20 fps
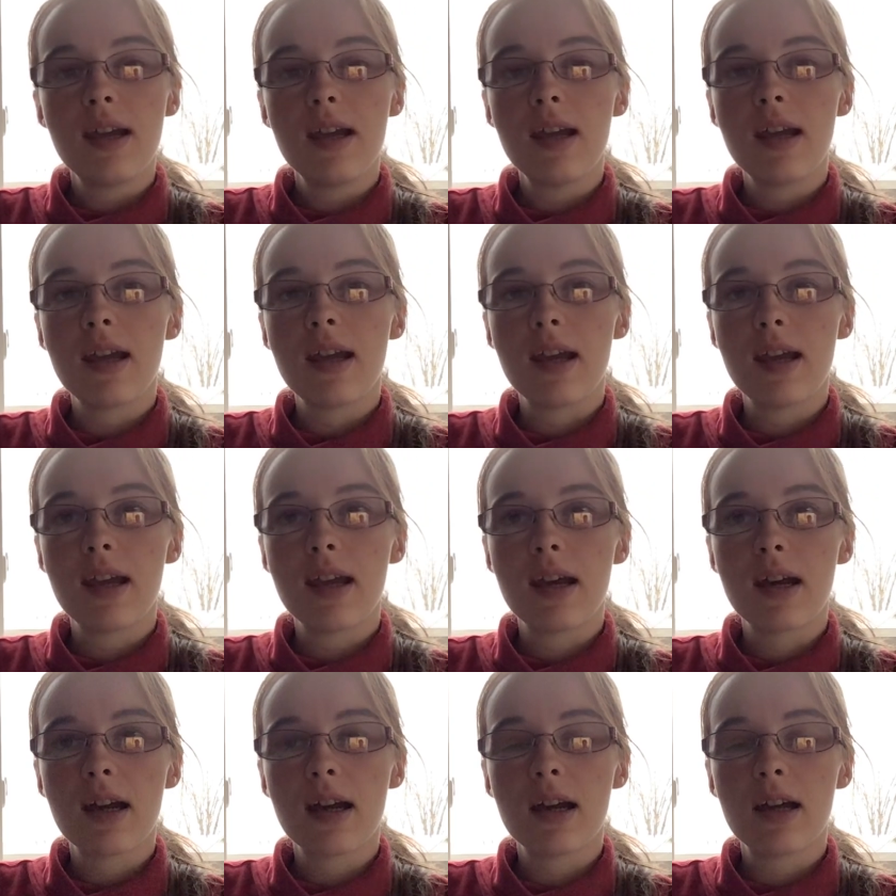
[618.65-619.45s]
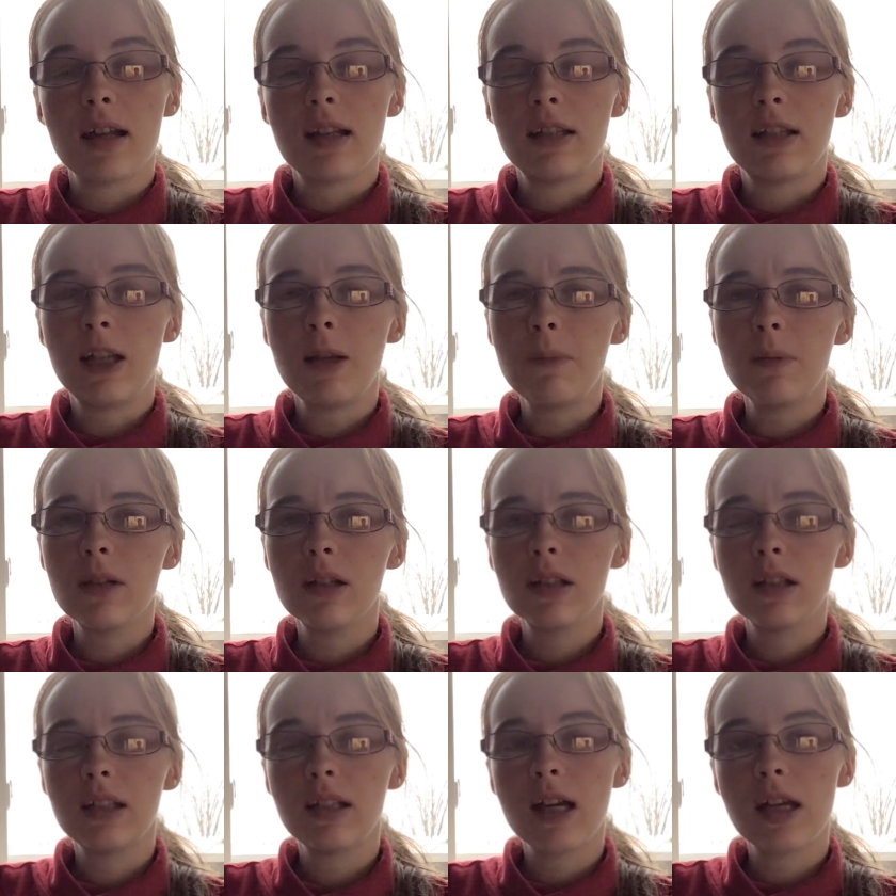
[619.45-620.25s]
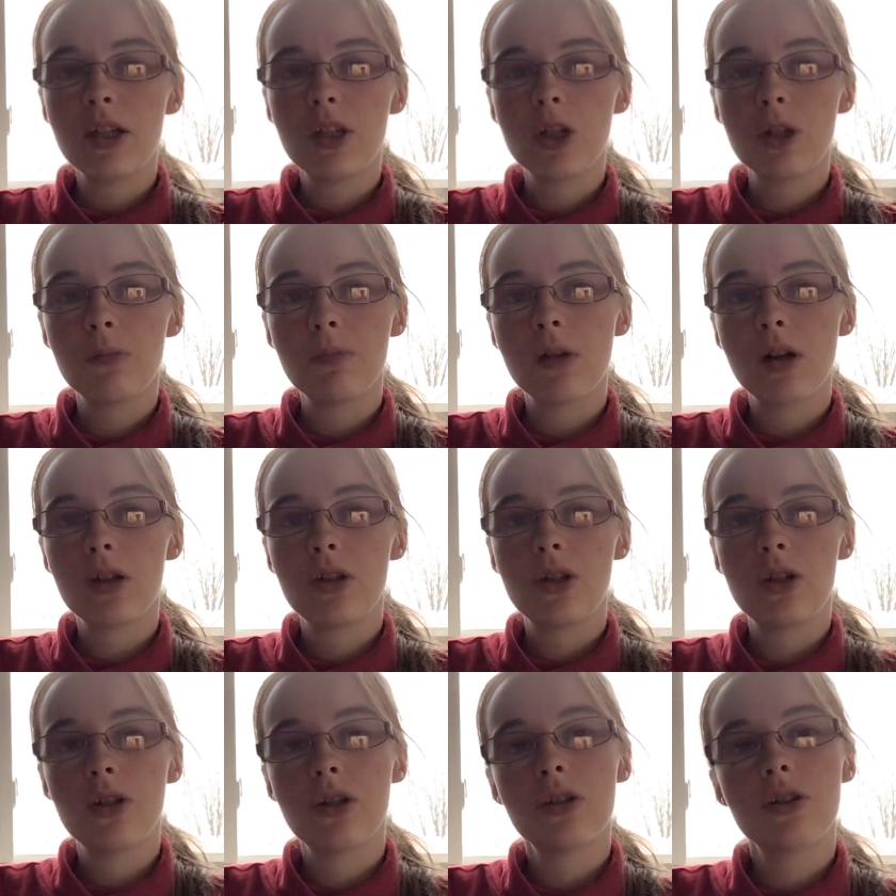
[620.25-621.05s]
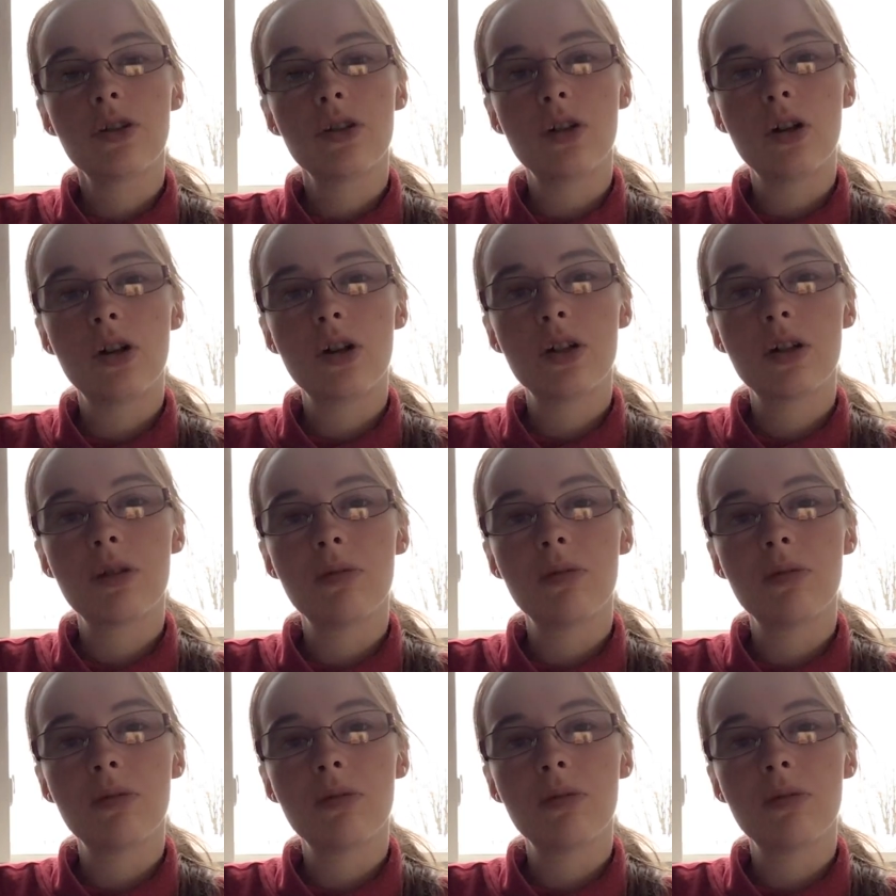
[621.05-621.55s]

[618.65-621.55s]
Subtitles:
and typically not too much dessert.